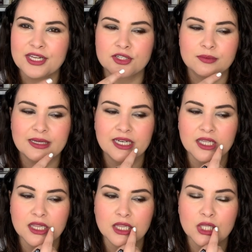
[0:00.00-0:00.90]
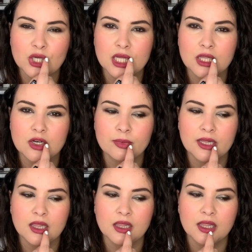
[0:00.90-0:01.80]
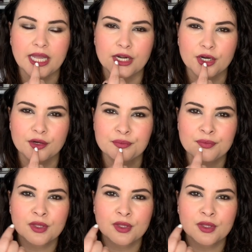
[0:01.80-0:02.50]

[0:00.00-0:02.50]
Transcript: It just made it look a little bit lighter.